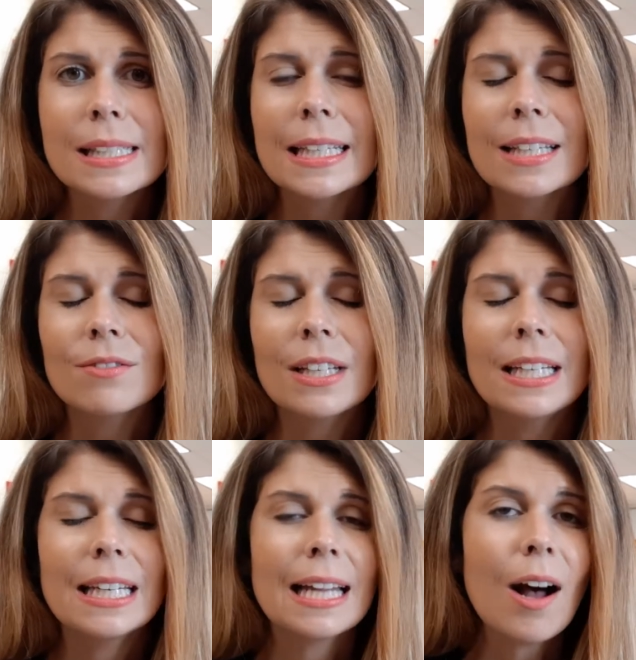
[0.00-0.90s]
seeing if they
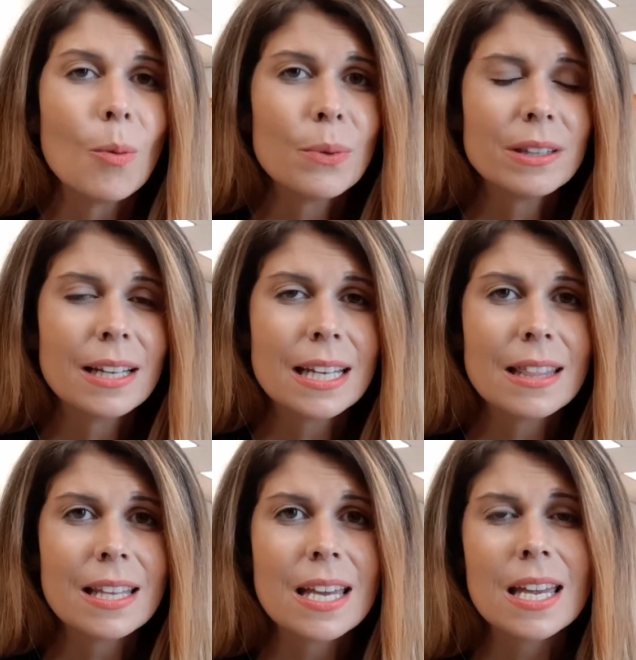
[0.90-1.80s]
needed help with
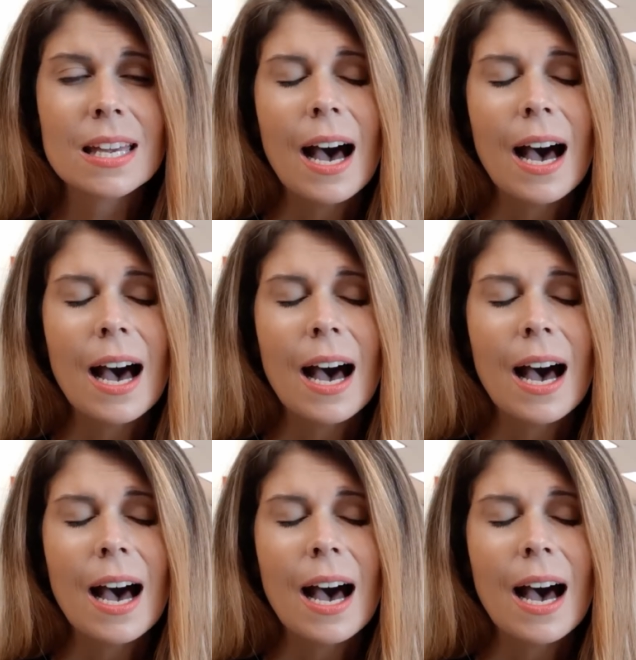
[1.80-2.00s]
anything.